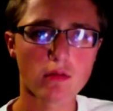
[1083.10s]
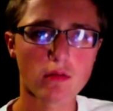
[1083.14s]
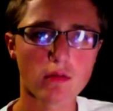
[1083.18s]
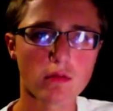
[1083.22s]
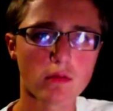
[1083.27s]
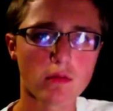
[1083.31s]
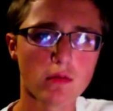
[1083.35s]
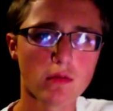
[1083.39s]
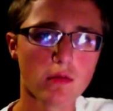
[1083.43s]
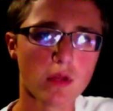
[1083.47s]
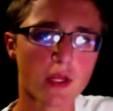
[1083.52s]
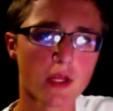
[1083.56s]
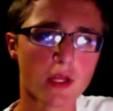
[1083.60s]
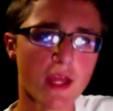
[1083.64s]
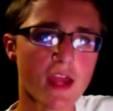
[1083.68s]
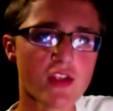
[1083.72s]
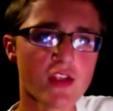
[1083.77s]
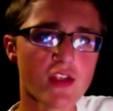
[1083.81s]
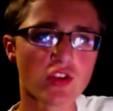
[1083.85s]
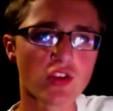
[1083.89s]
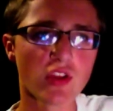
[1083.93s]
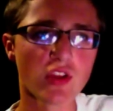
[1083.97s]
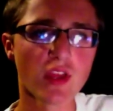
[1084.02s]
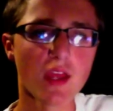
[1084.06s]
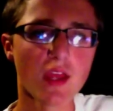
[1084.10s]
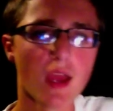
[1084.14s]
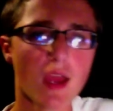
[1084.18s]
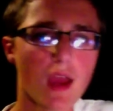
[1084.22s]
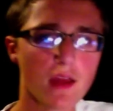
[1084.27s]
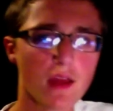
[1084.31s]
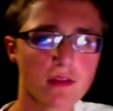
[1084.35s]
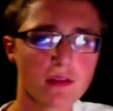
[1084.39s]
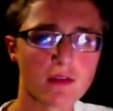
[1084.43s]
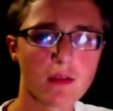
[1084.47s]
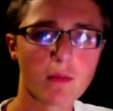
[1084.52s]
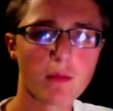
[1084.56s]
occasionally ask
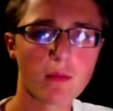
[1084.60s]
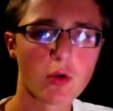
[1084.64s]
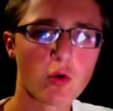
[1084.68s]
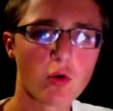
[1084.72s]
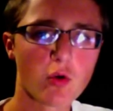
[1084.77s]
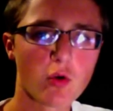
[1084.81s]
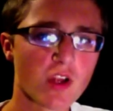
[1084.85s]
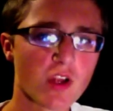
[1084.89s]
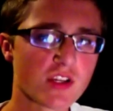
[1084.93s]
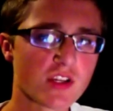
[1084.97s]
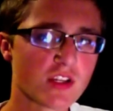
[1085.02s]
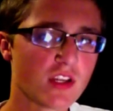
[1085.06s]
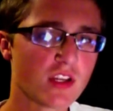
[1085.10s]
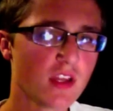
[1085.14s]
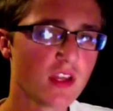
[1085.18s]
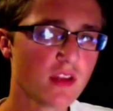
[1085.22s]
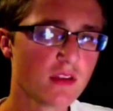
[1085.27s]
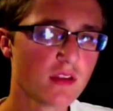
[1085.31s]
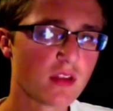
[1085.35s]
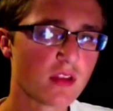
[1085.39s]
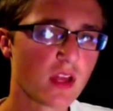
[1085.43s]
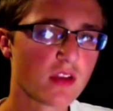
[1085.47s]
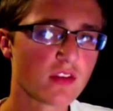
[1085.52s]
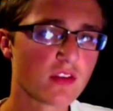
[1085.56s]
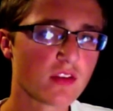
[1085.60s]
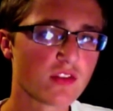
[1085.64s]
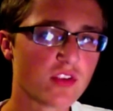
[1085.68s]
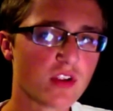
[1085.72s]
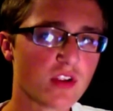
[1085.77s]
them a question inside your series.